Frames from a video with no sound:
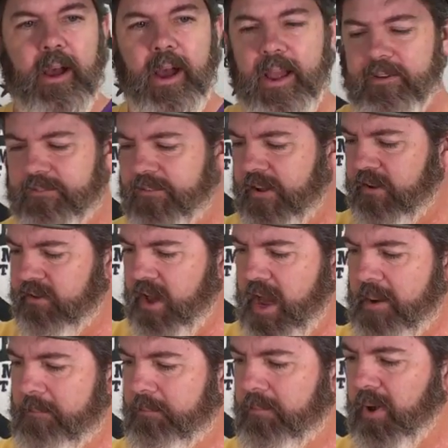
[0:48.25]
I have found
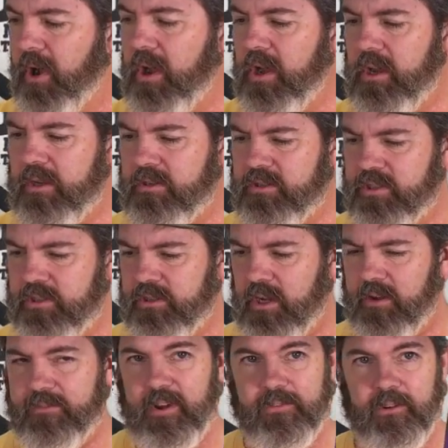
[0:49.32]
a bunch
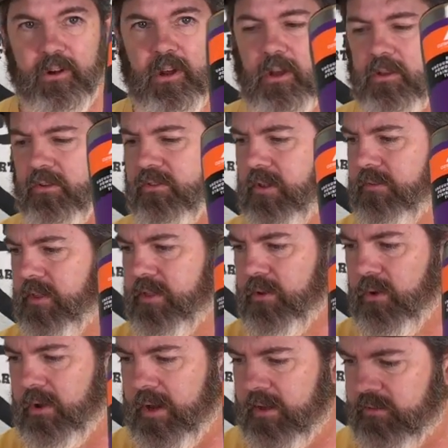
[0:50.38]
of different colors of the
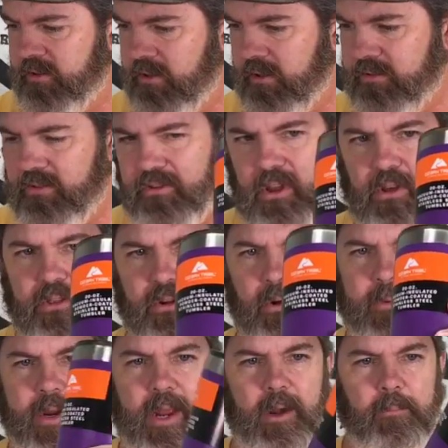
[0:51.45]
30 ouncer. Let's just go through
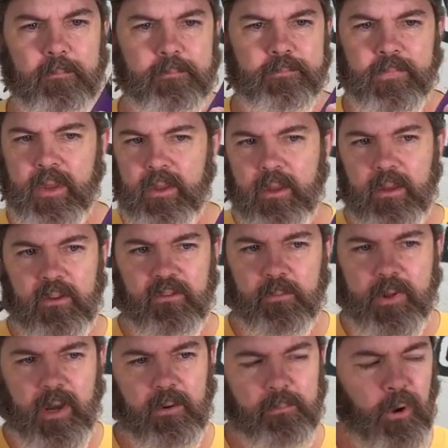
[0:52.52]
them. I got some
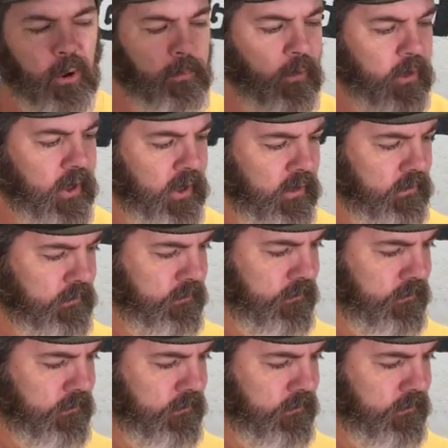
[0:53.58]
kind of purple here.